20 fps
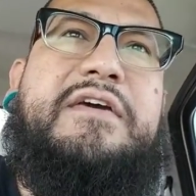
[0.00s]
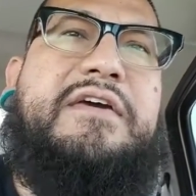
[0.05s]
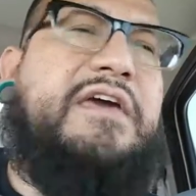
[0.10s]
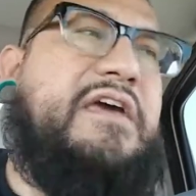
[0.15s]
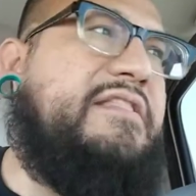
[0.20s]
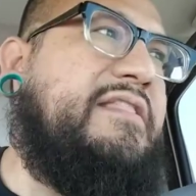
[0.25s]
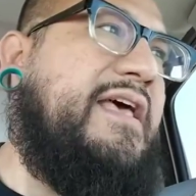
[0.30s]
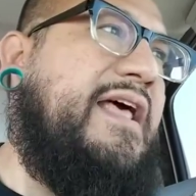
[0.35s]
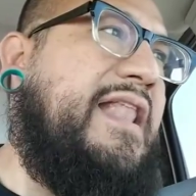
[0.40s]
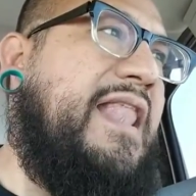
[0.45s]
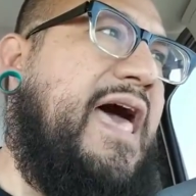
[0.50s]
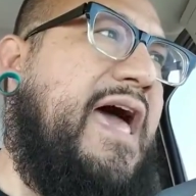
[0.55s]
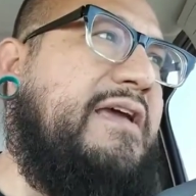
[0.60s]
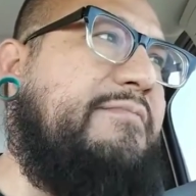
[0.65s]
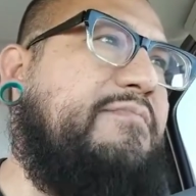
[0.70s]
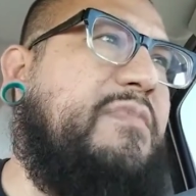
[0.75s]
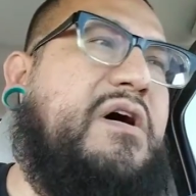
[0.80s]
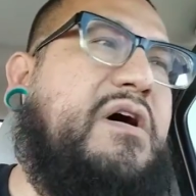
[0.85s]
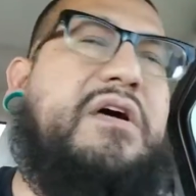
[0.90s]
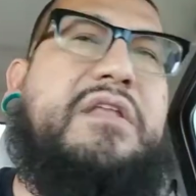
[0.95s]
hit that
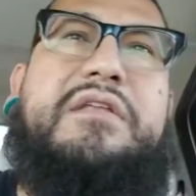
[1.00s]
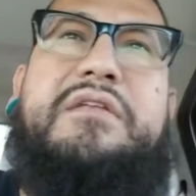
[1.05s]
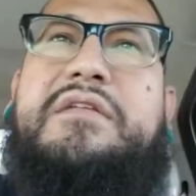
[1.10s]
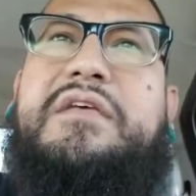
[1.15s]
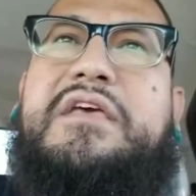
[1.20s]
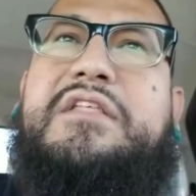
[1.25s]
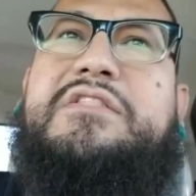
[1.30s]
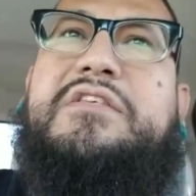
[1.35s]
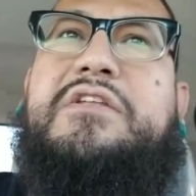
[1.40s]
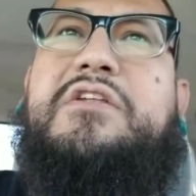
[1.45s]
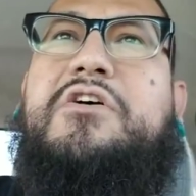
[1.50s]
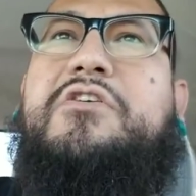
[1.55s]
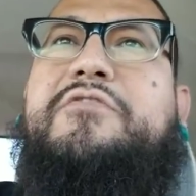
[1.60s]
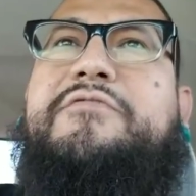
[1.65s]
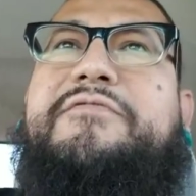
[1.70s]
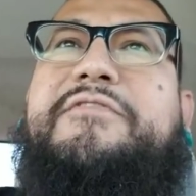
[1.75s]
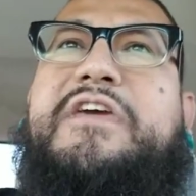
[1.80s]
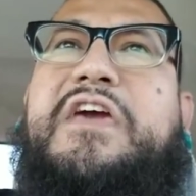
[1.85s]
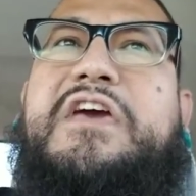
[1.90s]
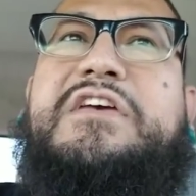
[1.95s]
like button, hit the
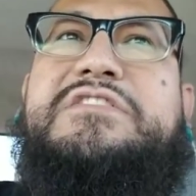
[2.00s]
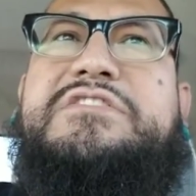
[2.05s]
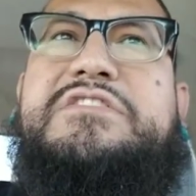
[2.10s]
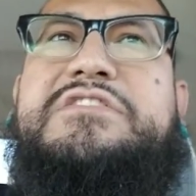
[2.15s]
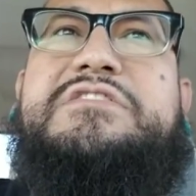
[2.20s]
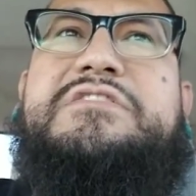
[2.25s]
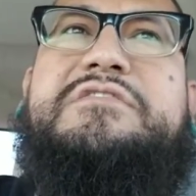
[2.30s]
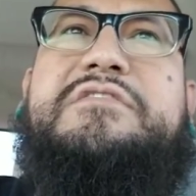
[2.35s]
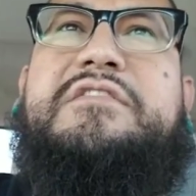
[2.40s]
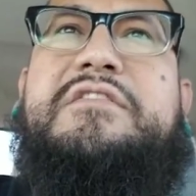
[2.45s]
notification,